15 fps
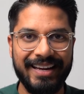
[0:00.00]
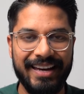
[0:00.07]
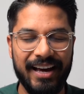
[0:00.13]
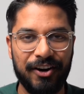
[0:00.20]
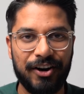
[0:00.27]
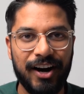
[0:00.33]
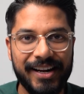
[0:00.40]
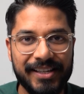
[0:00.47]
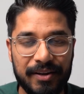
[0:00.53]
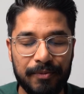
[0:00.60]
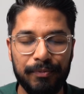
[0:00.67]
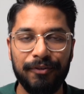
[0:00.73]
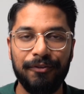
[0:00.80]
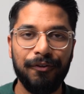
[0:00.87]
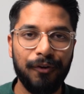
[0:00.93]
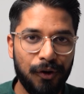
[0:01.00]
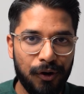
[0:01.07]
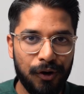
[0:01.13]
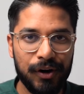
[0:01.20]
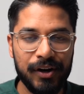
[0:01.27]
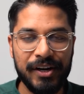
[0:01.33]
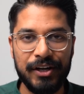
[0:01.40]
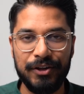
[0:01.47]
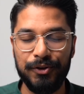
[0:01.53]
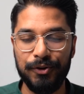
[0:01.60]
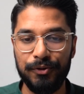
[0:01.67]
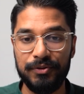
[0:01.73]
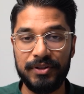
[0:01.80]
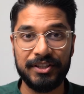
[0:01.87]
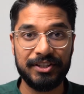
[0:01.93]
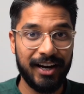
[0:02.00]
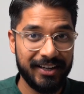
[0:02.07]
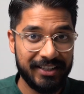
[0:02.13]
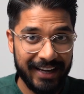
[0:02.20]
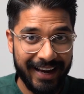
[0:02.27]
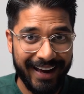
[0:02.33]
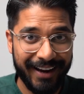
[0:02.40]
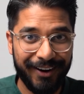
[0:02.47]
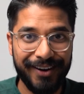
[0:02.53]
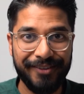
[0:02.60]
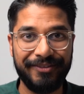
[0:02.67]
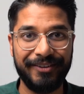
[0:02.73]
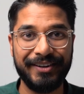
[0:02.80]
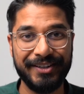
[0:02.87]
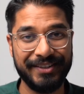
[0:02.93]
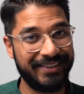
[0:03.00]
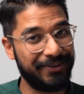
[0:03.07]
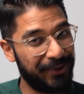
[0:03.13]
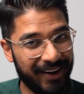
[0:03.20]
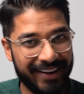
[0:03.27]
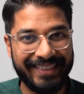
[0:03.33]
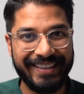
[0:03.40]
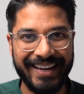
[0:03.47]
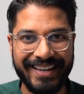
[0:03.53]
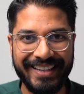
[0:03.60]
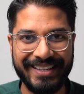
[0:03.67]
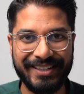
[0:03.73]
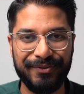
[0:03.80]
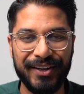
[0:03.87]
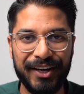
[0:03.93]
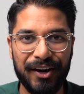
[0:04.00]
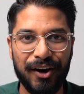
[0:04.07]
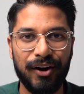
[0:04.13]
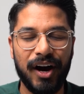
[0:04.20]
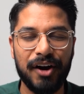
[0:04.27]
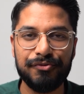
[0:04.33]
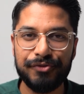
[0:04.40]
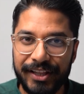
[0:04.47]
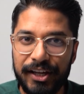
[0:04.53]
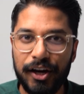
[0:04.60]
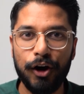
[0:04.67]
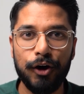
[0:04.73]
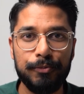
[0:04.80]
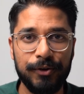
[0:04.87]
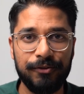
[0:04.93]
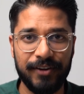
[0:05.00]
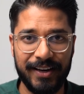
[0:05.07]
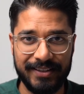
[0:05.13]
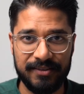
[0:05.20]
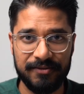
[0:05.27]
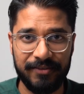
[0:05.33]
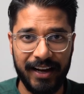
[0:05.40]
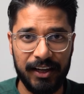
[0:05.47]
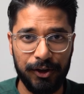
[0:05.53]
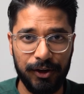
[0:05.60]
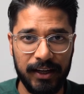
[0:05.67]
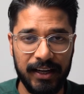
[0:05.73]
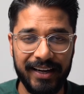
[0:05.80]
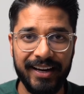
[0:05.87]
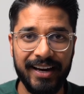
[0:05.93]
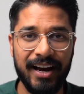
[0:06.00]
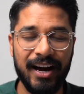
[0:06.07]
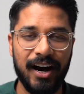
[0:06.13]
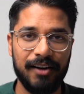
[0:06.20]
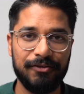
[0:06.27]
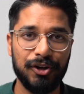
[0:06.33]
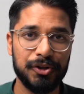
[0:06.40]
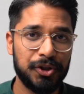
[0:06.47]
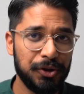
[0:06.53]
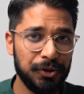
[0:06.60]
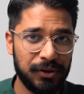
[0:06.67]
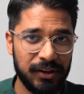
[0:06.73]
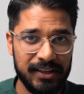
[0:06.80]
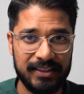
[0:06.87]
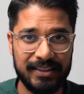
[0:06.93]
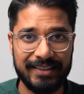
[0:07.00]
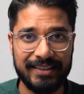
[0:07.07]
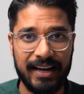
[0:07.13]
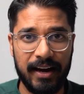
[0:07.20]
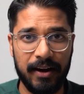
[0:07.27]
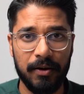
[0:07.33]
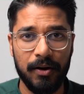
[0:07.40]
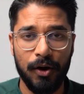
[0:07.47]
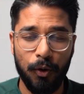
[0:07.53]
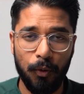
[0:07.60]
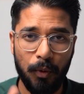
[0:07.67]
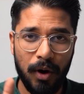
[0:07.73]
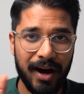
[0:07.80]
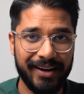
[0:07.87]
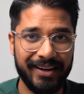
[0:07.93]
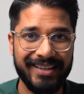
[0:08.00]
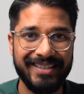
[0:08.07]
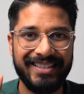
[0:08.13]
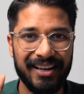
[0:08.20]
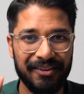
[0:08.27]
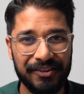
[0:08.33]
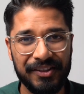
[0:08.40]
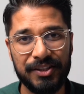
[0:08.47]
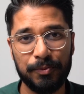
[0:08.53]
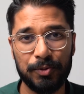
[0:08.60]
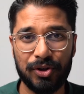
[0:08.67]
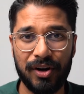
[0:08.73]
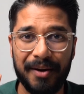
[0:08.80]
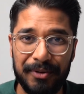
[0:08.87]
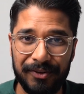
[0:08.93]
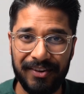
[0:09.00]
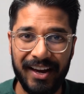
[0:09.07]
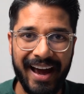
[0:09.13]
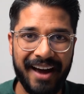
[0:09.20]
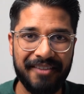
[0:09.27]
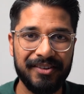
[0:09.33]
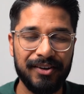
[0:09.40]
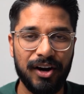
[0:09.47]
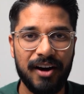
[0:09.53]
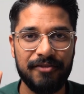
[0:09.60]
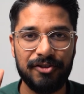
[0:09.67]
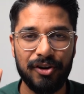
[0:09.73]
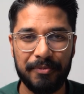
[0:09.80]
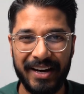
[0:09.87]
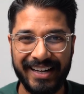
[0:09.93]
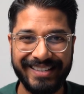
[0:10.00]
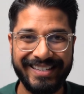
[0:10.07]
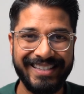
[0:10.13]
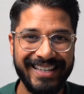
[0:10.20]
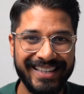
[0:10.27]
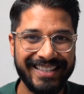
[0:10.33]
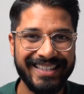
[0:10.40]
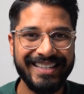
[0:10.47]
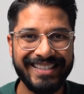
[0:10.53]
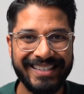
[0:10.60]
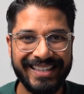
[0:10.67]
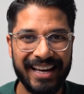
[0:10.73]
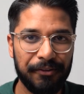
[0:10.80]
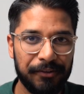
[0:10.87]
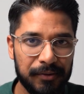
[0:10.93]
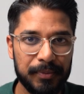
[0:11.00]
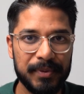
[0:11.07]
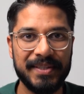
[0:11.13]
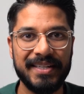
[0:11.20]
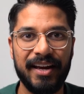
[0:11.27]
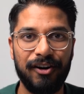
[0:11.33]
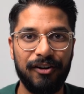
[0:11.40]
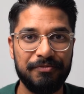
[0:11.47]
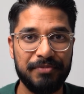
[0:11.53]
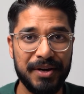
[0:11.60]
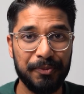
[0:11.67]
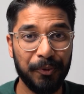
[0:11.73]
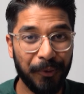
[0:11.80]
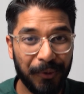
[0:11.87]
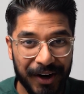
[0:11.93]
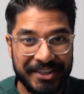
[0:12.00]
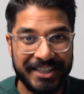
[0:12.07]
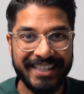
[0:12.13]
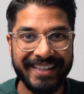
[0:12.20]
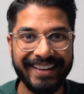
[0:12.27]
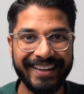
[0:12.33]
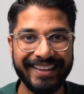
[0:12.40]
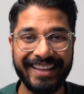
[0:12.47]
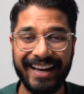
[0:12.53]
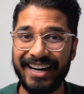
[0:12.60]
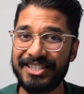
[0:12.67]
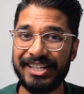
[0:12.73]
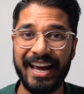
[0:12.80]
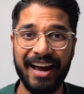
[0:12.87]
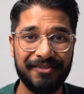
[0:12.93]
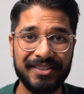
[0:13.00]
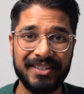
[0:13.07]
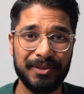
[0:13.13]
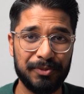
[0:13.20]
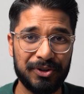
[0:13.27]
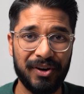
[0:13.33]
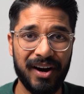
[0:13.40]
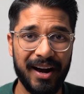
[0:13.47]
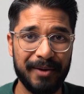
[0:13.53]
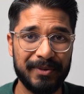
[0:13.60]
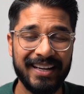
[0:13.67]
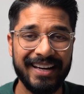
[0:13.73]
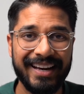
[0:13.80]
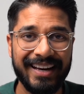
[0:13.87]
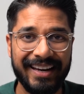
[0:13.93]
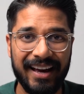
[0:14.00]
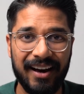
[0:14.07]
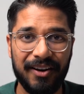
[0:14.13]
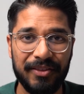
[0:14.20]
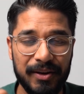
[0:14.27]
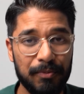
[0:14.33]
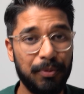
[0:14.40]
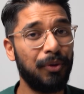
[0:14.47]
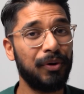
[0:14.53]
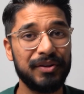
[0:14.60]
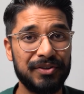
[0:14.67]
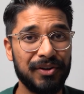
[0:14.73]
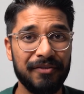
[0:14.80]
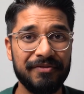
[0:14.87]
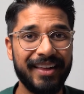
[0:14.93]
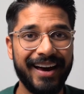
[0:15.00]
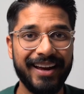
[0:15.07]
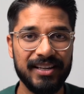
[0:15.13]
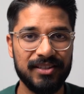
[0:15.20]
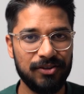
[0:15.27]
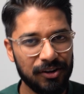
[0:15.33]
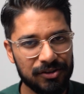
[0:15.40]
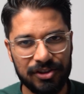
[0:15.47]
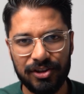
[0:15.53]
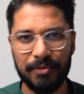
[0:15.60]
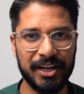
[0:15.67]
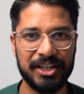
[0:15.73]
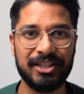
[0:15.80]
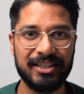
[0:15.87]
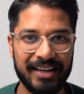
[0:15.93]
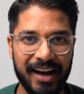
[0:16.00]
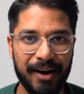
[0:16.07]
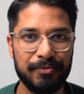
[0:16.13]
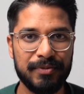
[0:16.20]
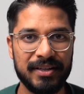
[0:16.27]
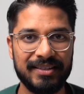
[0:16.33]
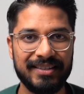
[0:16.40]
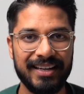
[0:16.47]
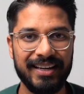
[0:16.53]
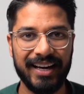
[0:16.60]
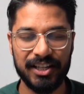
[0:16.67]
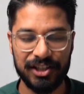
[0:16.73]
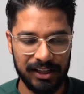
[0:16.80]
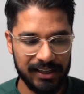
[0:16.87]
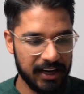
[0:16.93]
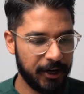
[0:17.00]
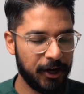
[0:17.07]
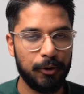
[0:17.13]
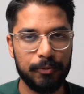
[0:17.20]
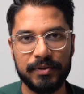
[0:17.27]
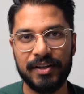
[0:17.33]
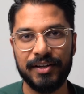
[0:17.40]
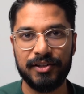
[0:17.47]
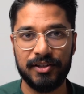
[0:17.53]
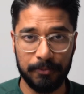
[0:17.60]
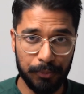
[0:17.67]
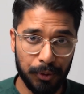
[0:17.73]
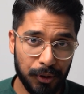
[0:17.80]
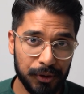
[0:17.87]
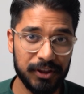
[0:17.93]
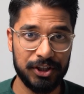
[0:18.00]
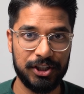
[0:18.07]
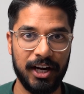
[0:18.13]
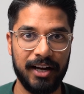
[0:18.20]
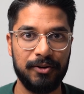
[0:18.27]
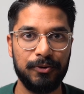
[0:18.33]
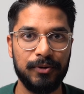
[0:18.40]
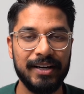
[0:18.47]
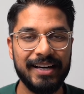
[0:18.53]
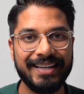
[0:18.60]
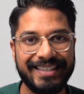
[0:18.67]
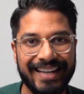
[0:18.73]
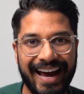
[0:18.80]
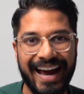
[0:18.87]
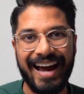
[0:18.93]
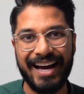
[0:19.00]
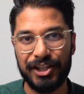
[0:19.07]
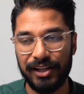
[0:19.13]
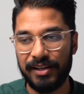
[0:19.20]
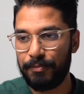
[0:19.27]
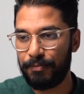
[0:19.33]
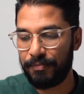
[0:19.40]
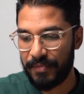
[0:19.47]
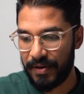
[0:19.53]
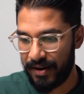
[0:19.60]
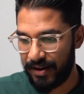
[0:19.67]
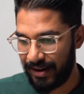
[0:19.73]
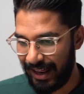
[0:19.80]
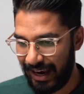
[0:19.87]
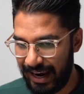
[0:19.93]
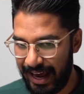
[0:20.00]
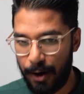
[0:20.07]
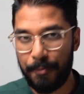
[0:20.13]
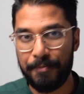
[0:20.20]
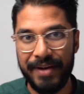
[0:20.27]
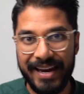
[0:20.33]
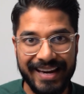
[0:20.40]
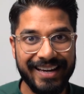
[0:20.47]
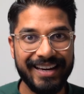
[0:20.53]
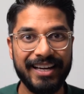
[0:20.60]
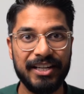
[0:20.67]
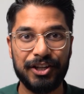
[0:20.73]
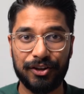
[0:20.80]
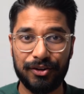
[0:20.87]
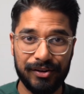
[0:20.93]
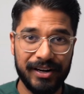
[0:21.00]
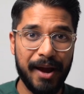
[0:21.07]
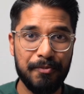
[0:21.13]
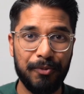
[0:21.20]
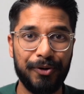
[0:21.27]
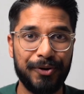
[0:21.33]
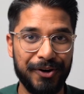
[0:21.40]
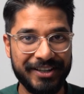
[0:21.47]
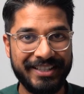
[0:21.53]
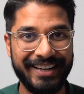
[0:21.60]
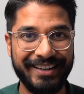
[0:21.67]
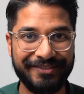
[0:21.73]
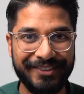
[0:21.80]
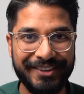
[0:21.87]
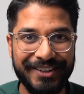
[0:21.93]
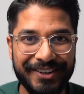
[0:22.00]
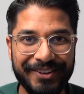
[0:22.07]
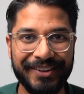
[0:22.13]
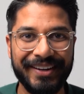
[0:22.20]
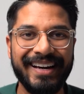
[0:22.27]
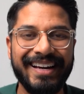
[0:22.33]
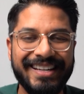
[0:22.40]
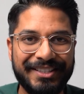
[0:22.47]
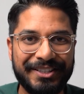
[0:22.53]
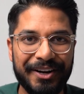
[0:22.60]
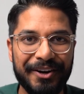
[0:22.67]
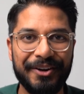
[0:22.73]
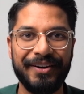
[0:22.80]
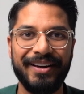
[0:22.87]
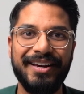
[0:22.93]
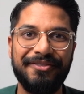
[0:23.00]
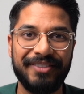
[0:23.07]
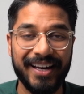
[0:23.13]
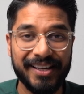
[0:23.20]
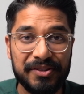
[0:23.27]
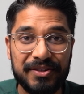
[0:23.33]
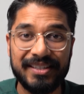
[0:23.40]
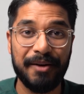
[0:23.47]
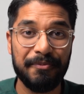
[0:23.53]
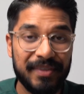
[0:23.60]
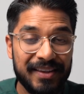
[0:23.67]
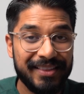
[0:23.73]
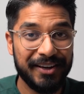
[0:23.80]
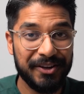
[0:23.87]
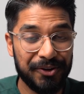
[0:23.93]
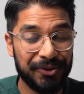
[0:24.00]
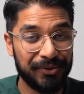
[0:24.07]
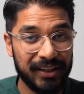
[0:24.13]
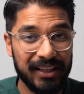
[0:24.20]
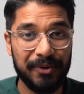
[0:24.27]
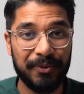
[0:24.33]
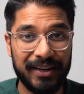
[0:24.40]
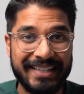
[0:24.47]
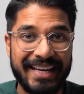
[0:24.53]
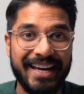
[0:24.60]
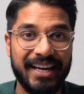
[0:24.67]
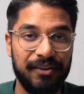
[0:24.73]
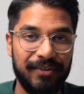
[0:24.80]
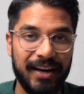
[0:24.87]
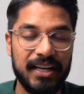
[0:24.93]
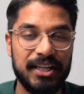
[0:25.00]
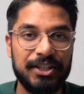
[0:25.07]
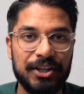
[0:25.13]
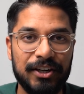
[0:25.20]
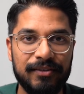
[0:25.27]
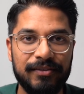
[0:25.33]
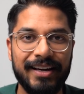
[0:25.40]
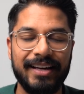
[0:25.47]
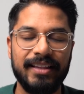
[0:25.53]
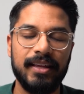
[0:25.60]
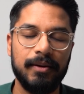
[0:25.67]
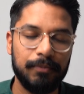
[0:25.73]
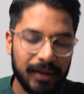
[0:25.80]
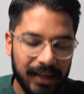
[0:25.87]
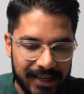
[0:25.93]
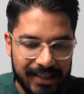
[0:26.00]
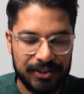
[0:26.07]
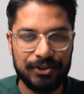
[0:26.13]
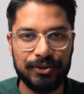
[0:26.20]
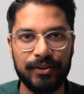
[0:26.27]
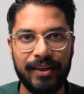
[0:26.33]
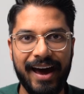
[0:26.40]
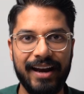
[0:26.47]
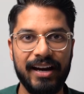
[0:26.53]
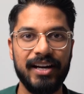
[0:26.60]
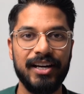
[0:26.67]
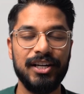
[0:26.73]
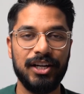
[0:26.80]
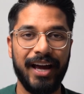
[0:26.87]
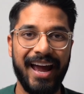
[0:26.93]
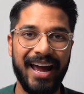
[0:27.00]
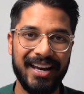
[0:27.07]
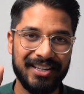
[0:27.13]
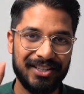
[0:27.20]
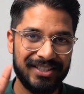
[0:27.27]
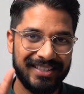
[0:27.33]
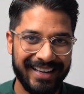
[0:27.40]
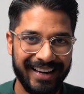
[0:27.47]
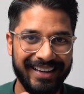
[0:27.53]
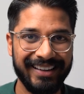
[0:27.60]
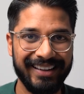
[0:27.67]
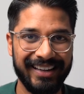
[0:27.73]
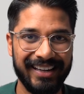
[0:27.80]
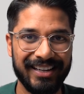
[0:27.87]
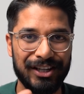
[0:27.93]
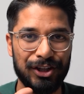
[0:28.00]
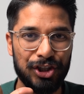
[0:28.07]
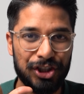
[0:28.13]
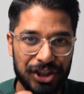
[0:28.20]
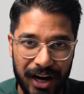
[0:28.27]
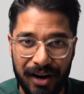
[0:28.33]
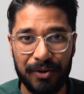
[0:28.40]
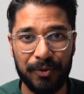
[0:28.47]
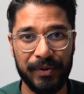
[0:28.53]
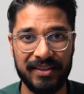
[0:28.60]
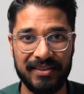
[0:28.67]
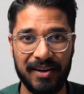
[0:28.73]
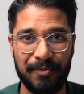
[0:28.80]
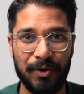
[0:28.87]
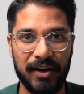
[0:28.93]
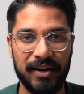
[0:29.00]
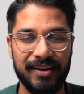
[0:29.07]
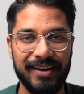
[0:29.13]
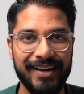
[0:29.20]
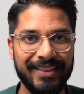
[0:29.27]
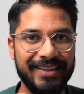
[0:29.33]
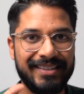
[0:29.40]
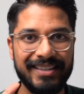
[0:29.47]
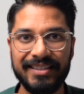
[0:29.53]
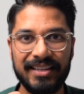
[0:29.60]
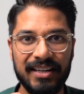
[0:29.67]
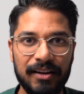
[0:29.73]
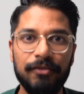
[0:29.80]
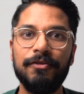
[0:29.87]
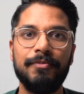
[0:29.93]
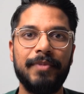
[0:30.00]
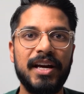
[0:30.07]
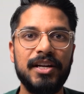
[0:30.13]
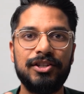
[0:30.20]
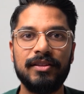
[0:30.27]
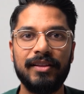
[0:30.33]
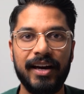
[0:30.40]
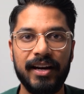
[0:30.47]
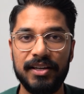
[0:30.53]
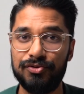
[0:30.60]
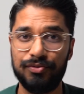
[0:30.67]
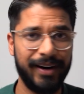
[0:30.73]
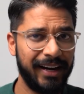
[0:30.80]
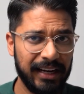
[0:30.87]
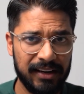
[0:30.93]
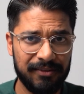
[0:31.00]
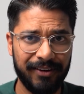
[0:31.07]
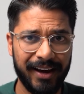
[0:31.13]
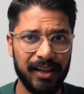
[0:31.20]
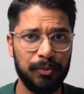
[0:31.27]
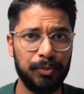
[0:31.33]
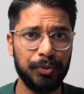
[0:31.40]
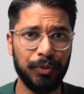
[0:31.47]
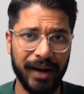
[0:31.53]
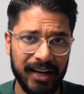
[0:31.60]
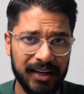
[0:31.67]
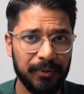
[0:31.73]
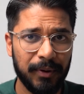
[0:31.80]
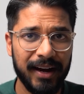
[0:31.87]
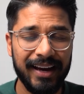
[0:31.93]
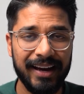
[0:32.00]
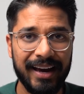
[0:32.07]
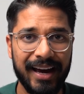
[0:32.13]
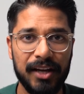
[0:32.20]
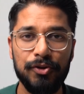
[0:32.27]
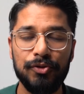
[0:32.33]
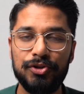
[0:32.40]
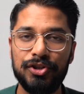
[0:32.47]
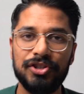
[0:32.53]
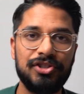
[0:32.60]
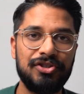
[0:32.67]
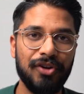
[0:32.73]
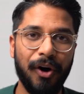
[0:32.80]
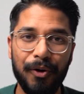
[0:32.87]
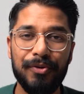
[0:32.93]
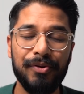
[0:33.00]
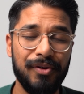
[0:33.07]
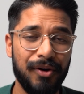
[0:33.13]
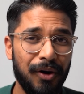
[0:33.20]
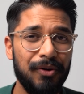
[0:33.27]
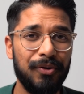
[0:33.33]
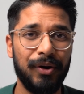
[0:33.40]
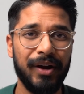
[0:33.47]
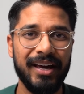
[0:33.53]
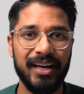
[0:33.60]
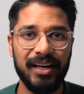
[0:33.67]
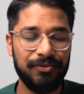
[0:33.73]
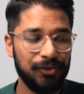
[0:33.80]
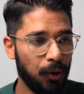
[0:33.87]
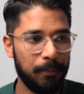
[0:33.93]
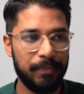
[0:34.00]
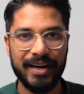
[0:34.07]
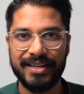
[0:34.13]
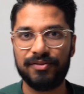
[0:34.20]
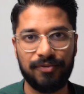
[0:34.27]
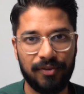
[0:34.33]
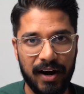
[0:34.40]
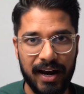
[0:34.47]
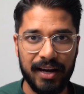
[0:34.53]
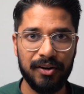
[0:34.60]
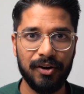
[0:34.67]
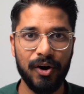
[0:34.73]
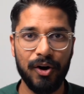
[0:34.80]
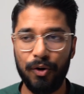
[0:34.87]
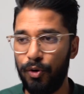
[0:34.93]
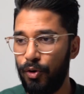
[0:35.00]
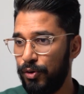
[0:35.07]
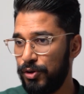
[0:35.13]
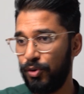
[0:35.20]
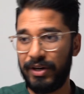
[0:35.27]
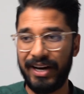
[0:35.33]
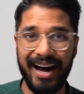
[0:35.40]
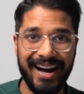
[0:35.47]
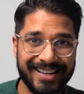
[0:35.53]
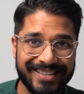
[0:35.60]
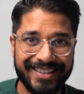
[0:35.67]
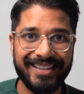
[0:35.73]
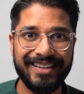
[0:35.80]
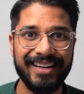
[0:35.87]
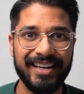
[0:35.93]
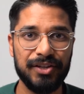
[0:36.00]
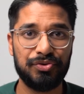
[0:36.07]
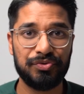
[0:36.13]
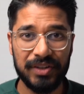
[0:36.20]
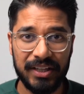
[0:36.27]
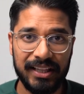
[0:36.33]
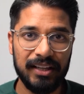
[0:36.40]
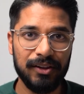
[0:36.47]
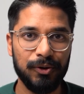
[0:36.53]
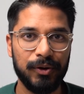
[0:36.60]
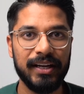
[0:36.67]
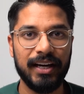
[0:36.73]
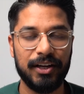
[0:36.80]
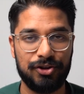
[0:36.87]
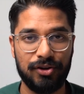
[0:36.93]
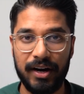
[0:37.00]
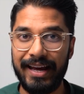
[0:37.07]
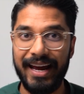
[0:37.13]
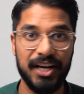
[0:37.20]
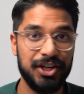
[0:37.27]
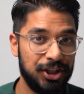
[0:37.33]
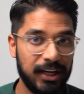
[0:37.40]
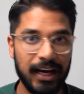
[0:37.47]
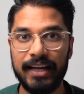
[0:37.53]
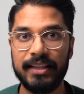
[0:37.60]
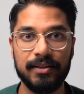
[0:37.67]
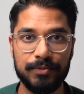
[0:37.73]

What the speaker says: Now guys, before you decide to head off, because we're at the end of this video, I really hope you found some value here. I've got two things to say. One is definitely subscribe if you haven't. I've got about 67% of people watching that actually haven't subscribed. Now, the importance of that is not so much the numbers, it actually helps support the channel to actually allow me to create more content for you. So if that's something that you really want to take advantage of, then please do that. And secondly, share it with someone. This isn't information that is readily available anyway, and you just don't know if your best friend or your cousin is really looking at trying to educate